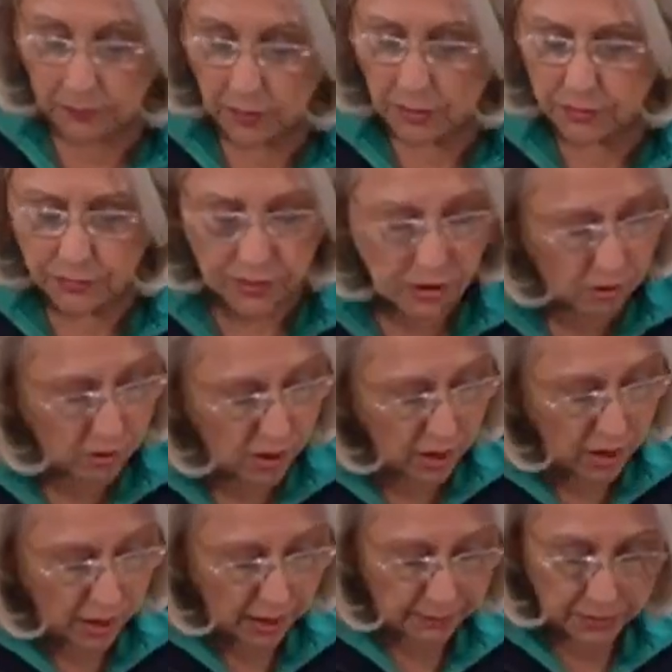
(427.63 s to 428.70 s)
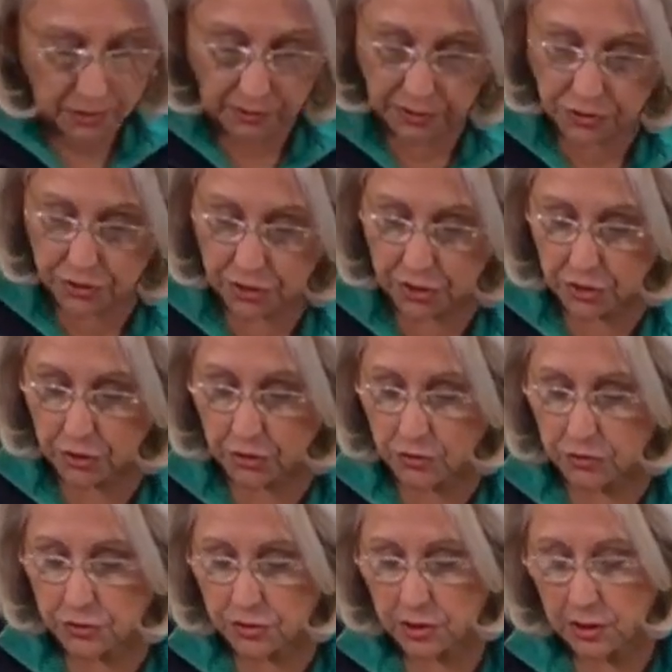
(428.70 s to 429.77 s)
So I'm going to
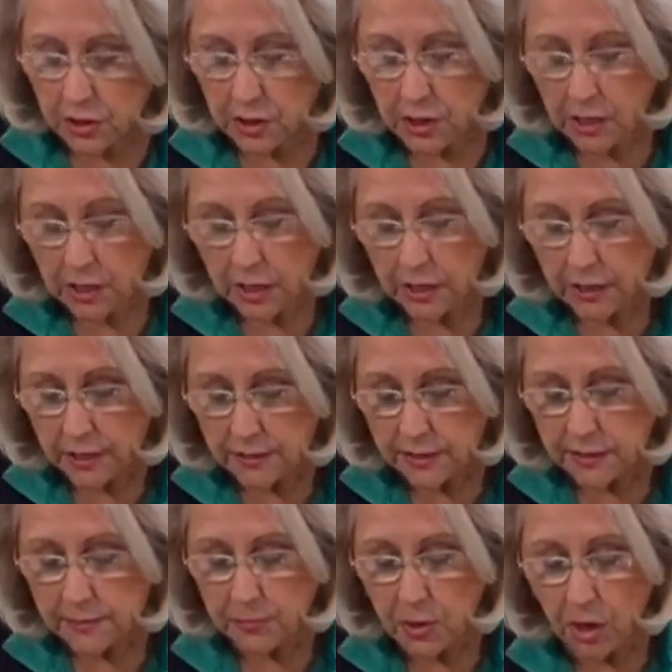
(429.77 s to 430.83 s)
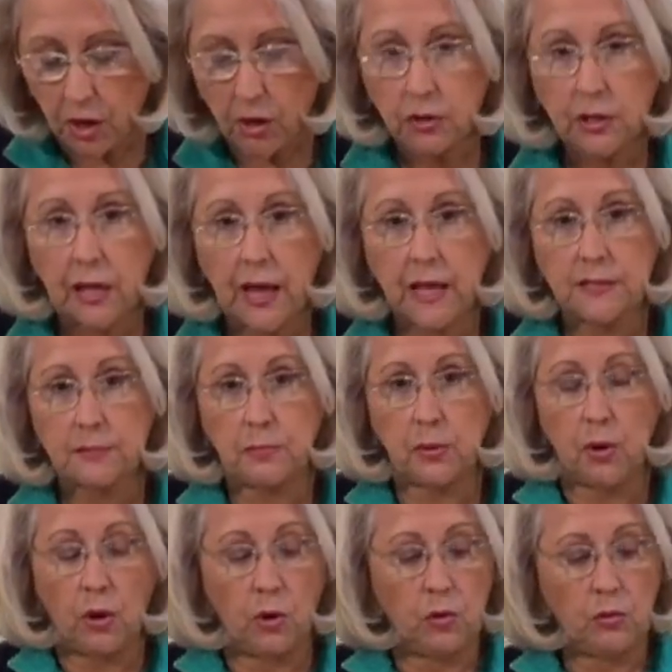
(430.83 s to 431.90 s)
use this small glass
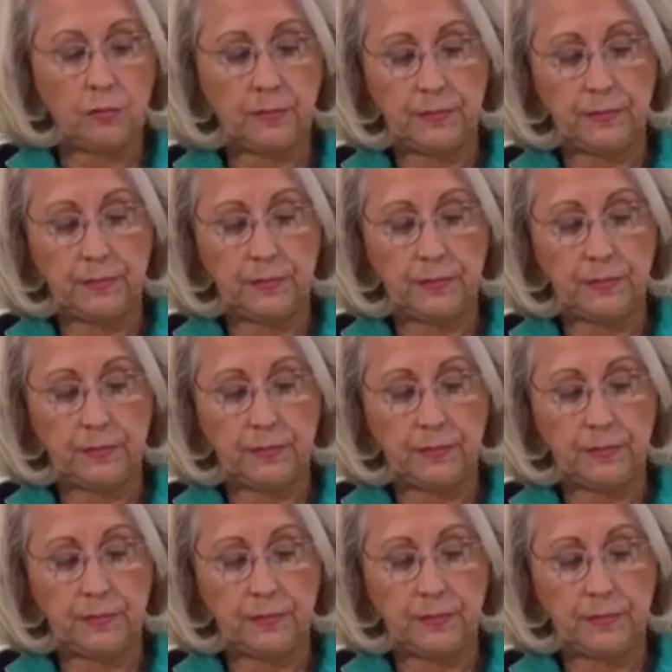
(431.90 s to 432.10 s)
bowl.